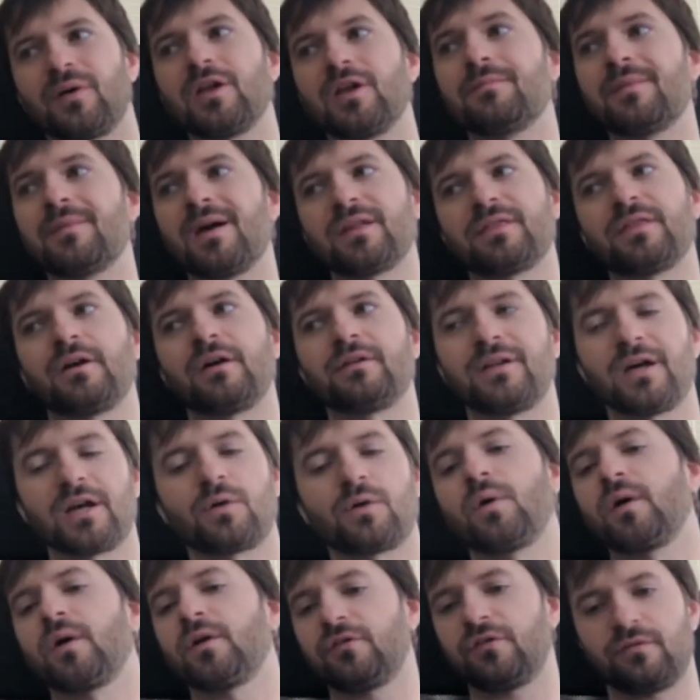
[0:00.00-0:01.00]
You make their deck
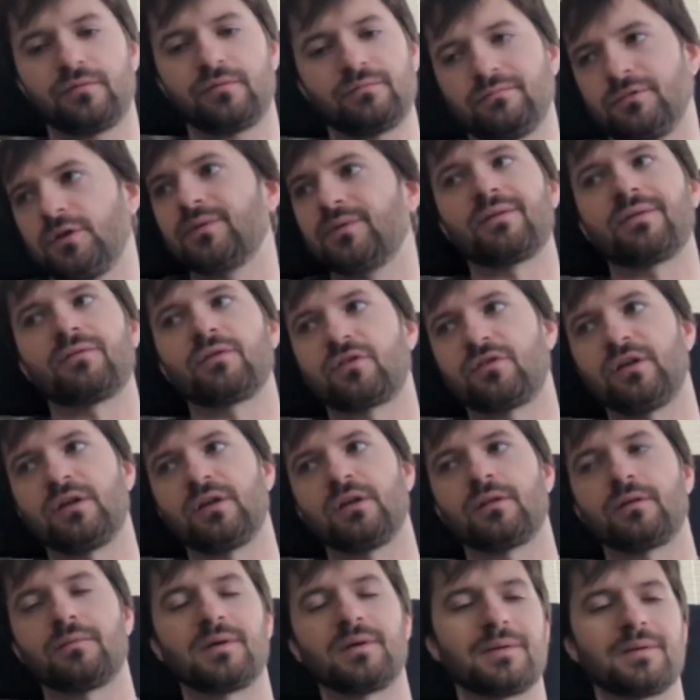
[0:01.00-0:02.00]
worse, you never see
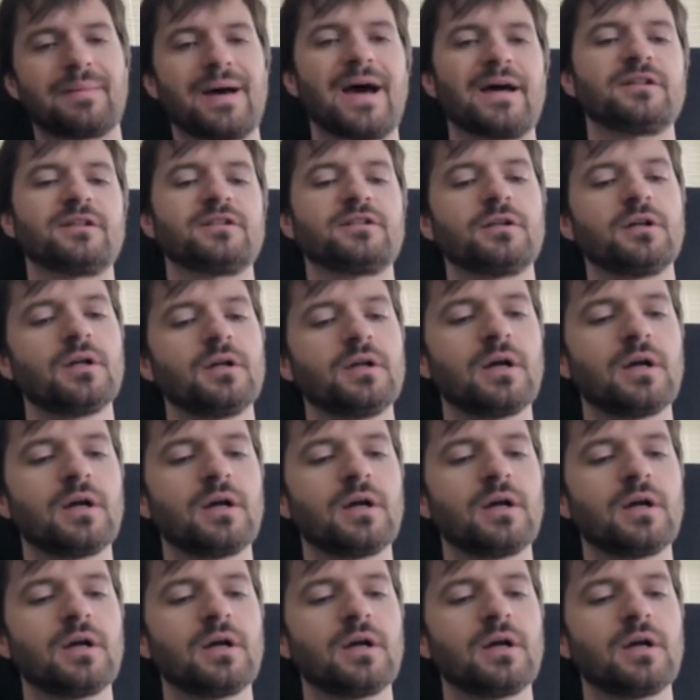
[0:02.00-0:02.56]
them in a match.